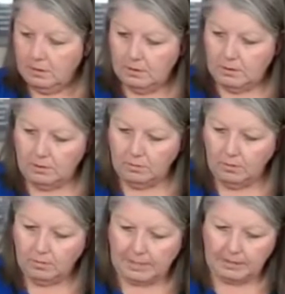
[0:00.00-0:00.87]
Don't know
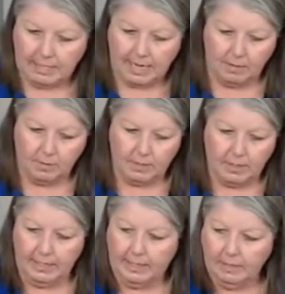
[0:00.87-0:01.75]
about that one.
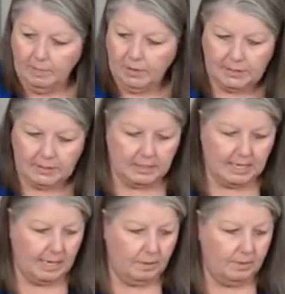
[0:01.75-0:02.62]
I am using
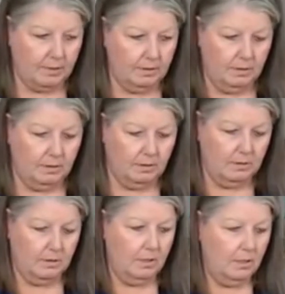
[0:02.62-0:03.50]
that one.
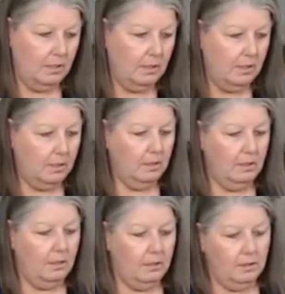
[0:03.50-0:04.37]

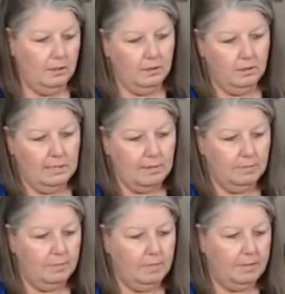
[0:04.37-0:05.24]
Oh, that
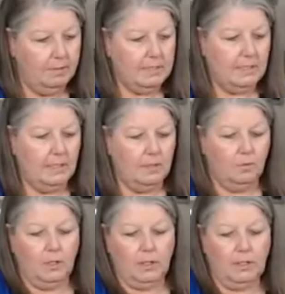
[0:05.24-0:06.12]
one might. Is it going to
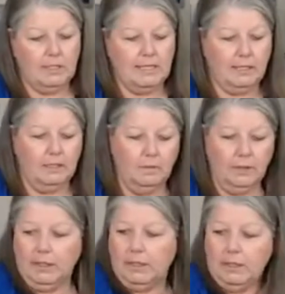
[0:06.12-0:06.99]
work? Is that going to
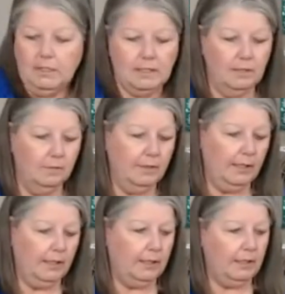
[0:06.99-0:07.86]
work? Is it going to work?